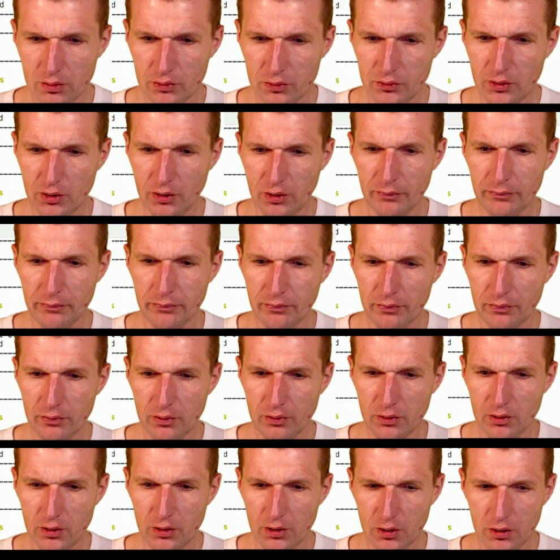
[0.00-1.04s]
It's enough
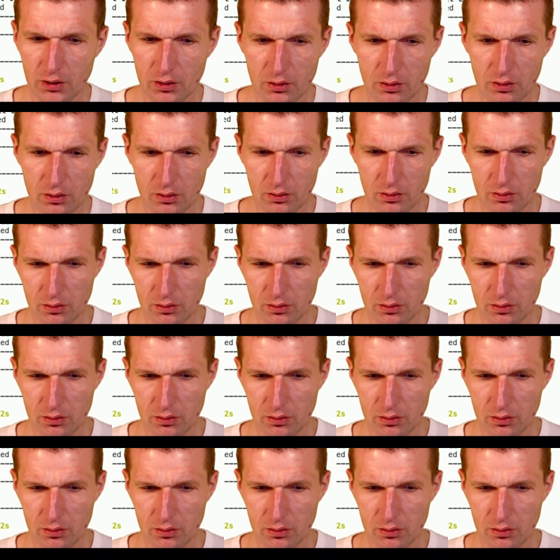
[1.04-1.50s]
inc.